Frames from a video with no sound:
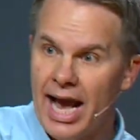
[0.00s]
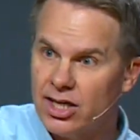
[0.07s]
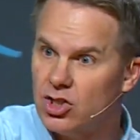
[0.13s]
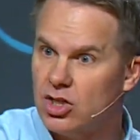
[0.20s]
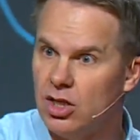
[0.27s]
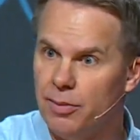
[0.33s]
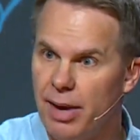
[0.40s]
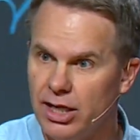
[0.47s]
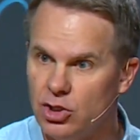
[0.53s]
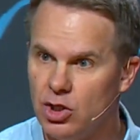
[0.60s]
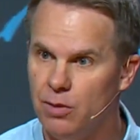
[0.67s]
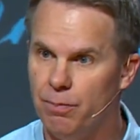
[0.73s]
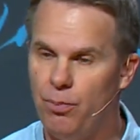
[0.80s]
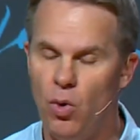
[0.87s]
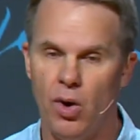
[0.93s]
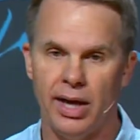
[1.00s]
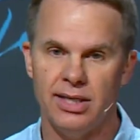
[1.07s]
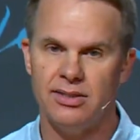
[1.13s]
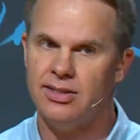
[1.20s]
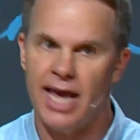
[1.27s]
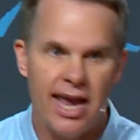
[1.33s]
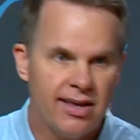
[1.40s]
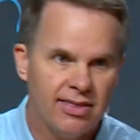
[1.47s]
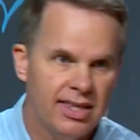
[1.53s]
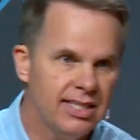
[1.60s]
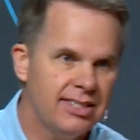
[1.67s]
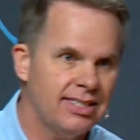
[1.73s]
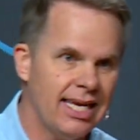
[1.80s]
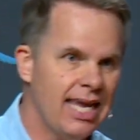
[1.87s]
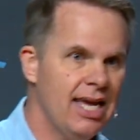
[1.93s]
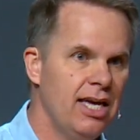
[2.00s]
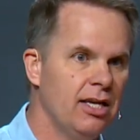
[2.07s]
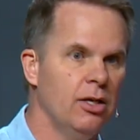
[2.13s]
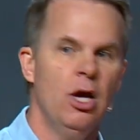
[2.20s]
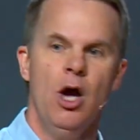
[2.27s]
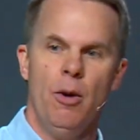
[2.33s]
exclamation point. Take this in,